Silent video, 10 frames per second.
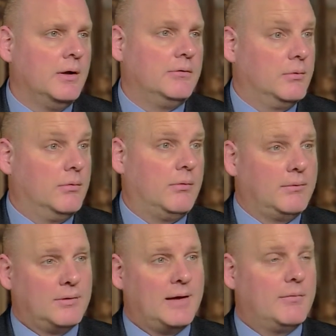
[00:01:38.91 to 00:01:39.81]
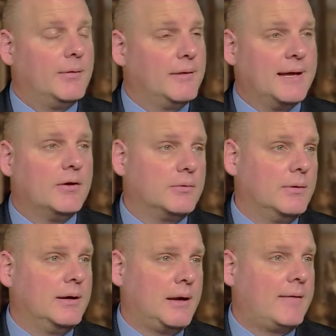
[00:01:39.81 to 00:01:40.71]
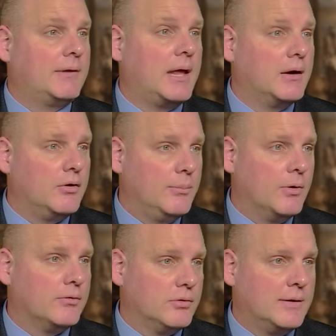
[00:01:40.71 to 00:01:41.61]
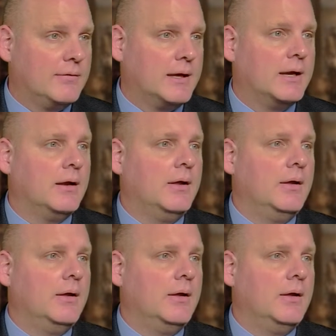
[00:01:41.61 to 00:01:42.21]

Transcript: So aside from everything else, you would have to get a new birth certificate.